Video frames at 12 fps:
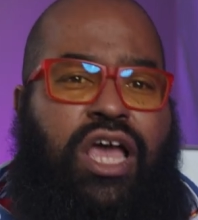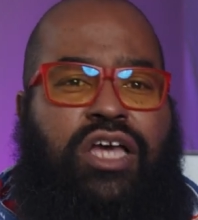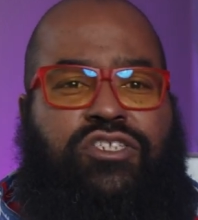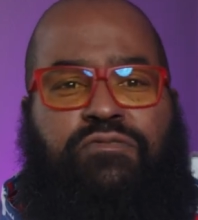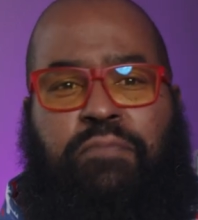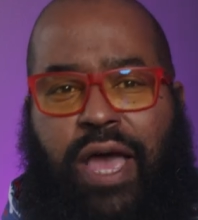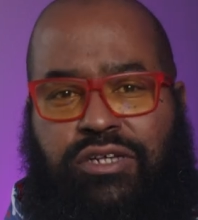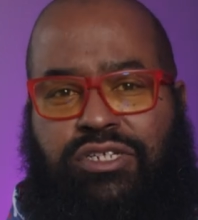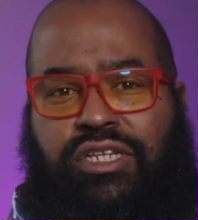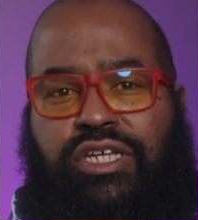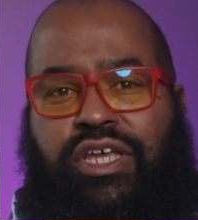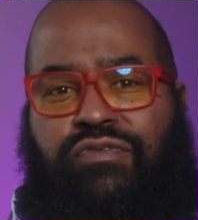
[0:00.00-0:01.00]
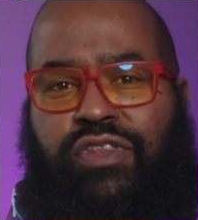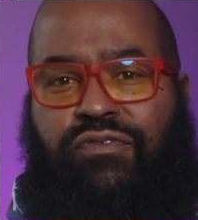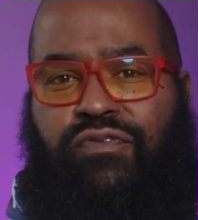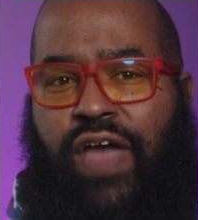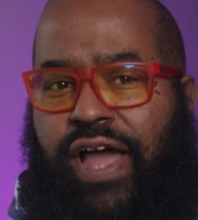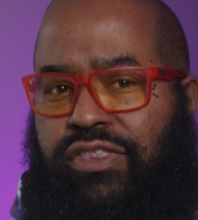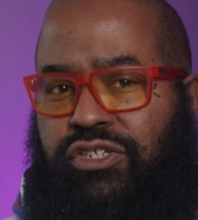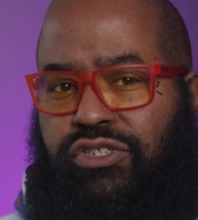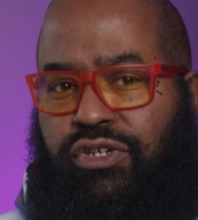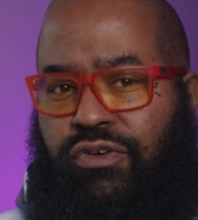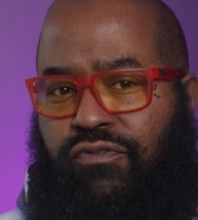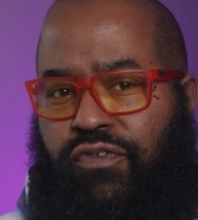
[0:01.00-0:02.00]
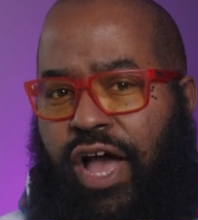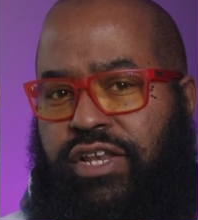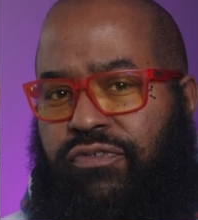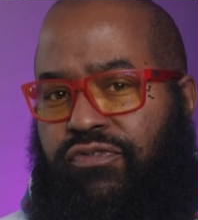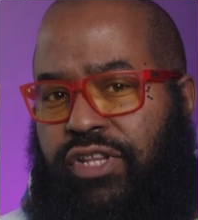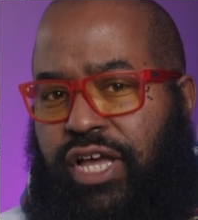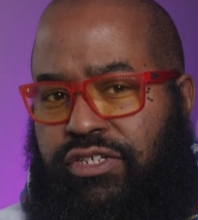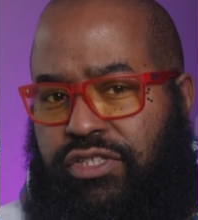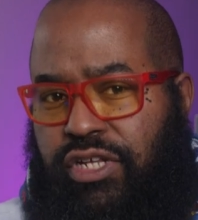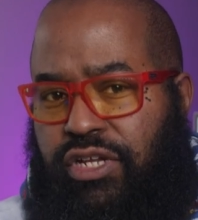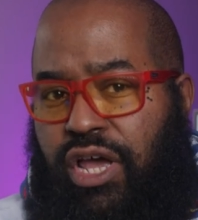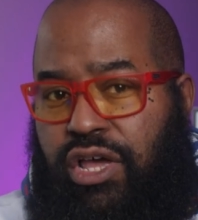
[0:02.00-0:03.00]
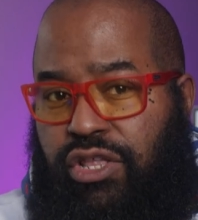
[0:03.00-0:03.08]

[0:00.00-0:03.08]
especially given the fact that you can find it for less than